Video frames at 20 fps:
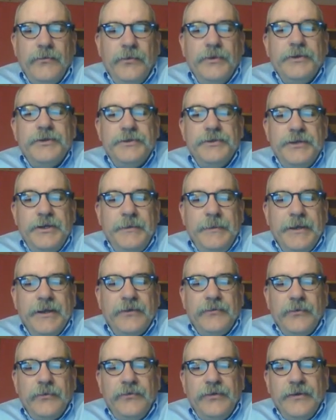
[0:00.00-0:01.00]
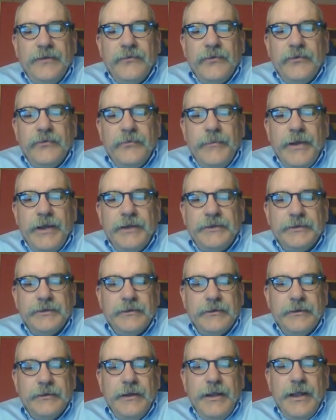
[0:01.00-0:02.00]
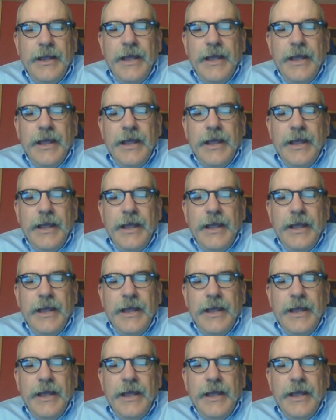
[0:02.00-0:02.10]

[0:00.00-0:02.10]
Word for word: which GPS receivers measure,